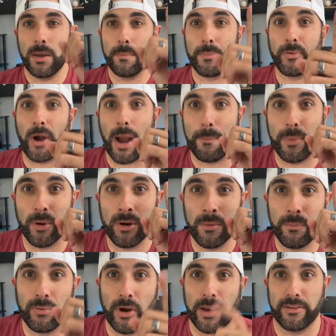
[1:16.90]
proper
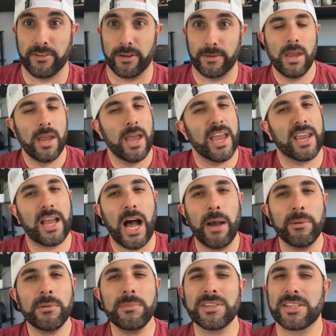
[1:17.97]
pricing. A
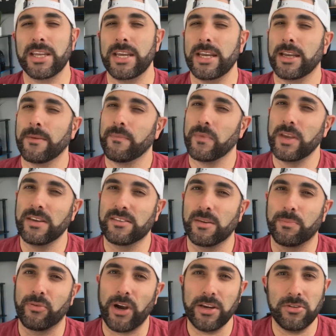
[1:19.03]
common mistake is to
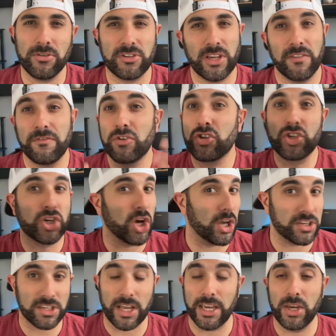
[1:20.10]
price yourself
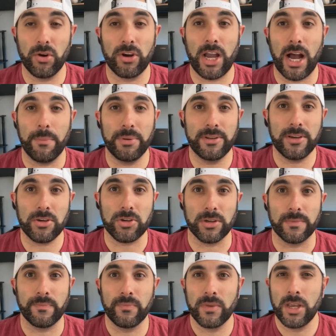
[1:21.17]
just like your
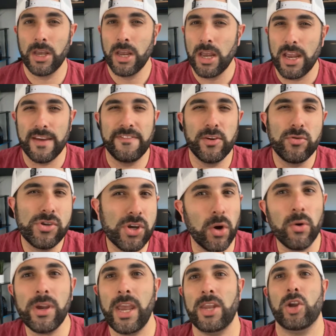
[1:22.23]
competition. If you
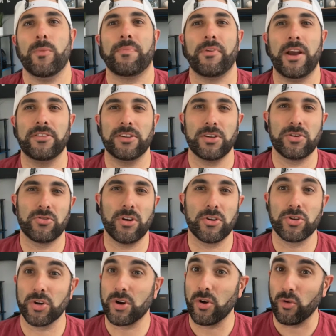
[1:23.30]
don't get your pricing
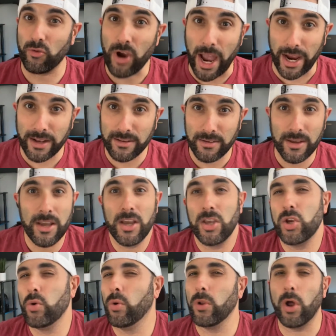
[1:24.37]
structure correct,
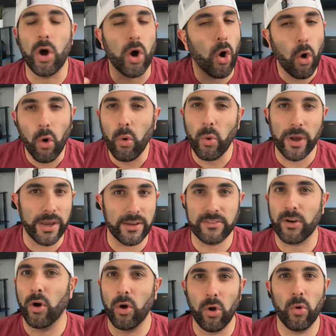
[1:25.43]
you will
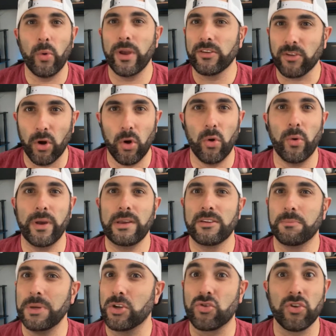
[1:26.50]
always
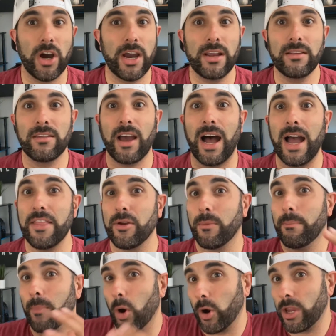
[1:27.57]
be trying to either
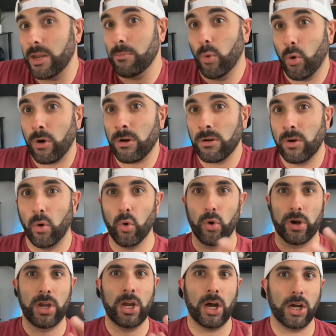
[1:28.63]
market more or
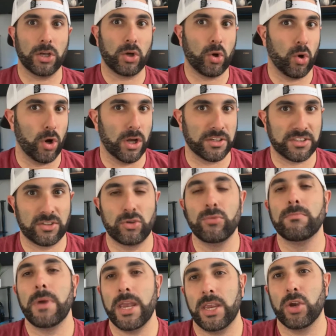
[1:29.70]
cut costs to
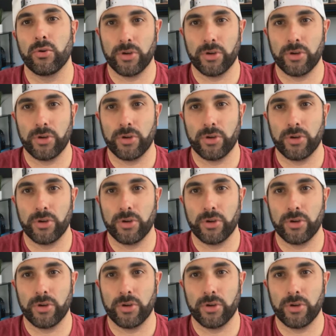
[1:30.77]
make your